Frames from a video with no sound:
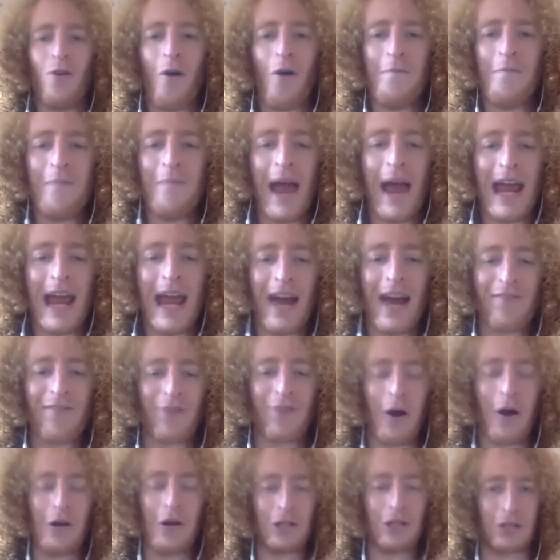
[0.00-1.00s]
on me. I've
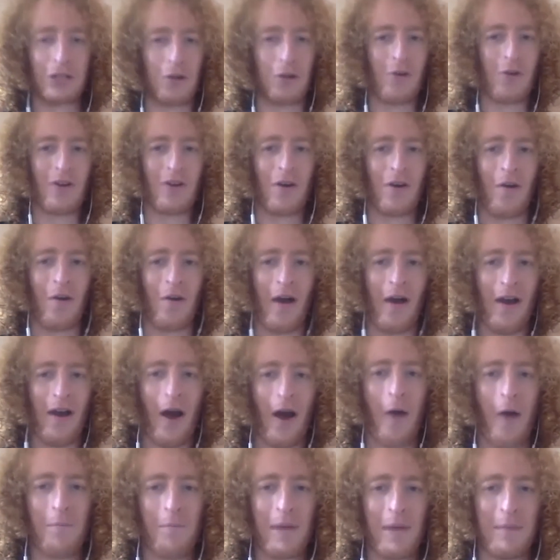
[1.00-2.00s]
got a stronger one. I'll
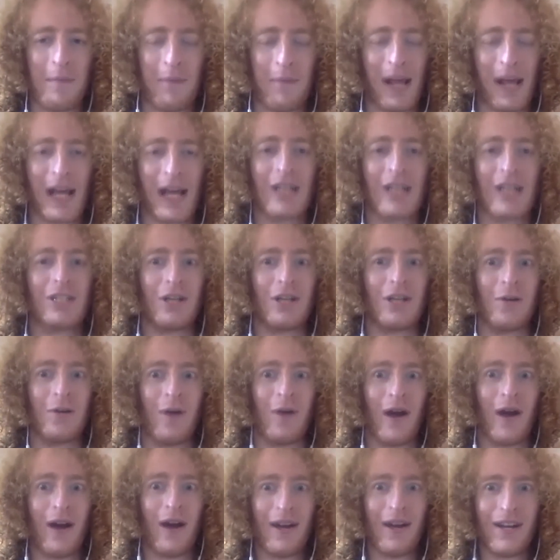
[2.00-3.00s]
be bigger to
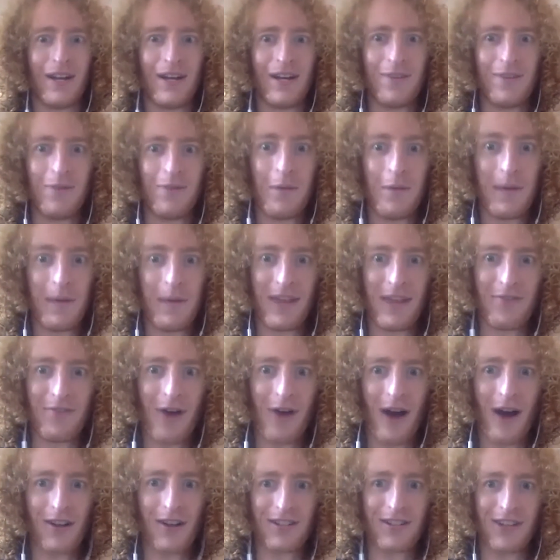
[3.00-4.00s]
her. We'll be the
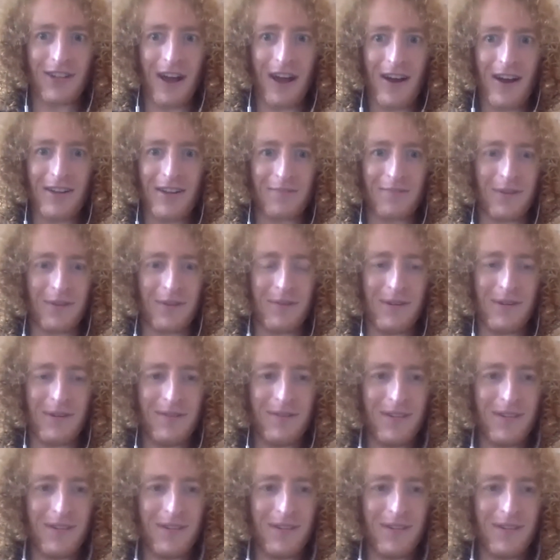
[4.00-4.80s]
right size, we will.